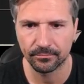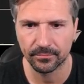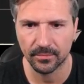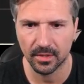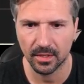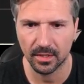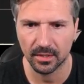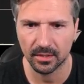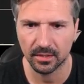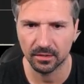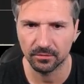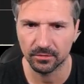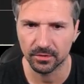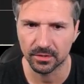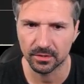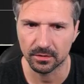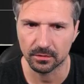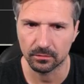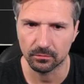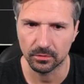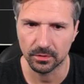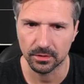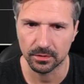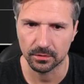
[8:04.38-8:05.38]
I give it
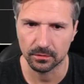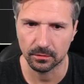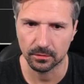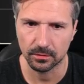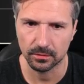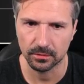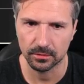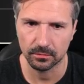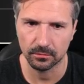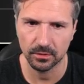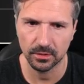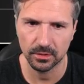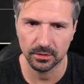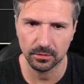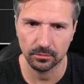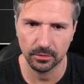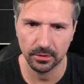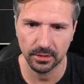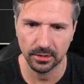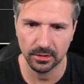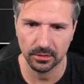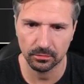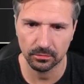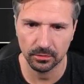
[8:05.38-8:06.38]
3 stars.
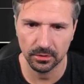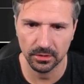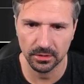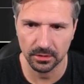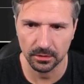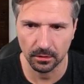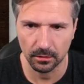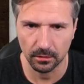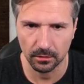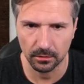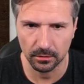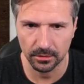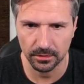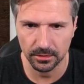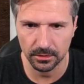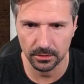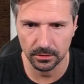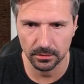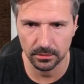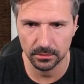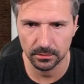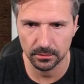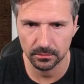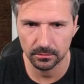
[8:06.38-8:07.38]
3/3, 3 stars.
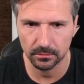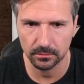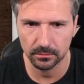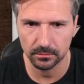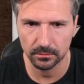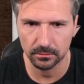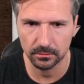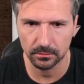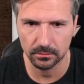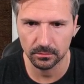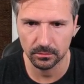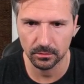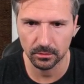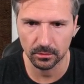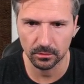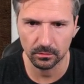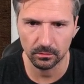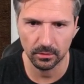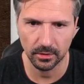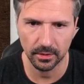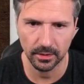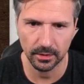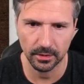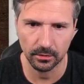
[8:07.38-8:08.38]
Not
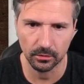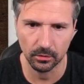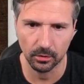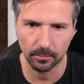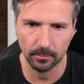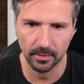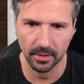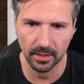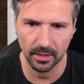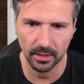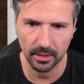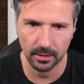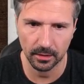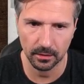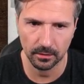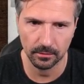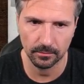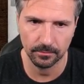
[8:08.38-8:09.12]
great, not bad.